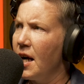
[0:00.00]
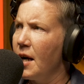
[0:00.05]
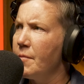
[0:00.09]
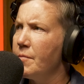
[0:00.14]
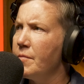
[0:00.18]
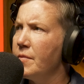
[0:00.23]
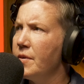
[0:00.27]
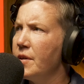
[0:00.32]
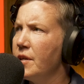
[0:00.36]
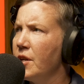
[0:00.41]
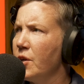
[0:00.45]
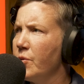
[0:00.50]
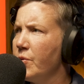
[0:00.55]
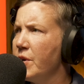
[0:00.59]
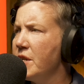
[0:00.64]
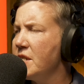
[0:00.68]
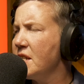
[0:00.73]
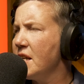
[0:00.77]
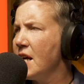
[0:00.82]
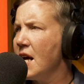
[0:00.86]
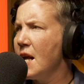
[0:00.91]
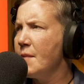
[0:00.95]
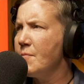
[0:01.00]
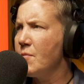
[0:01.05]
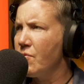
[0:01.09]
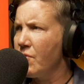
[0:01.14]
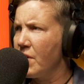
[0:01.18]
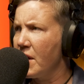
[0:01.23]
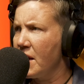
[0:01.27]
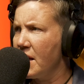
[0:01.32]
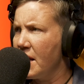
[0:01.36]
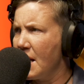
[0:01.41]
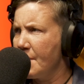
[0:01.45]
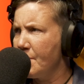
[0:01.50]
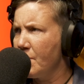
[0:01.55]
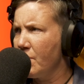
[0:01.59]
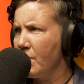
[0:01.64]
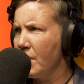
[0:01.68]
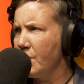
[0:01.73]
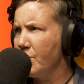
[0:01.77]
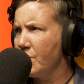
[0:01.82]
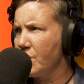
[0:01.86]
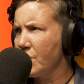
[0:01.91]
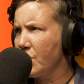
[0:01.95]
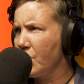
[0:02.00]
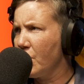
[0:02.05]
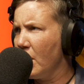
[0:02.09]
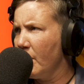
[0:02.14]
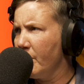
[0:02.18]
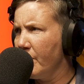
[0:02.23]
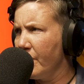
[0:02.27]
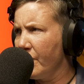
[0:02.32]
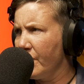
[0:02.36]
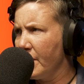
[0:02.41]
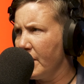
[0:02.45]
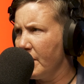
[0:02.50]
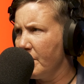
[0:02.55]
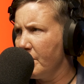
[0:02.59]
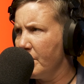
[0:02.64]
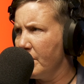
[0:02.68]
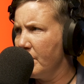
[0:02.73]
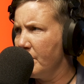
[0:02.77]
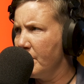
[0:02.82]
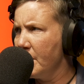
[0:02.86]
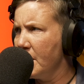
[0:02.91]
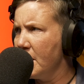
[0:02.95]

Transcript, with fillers: um, Louise and Anne Marie. Anne Marie was a cop for oh.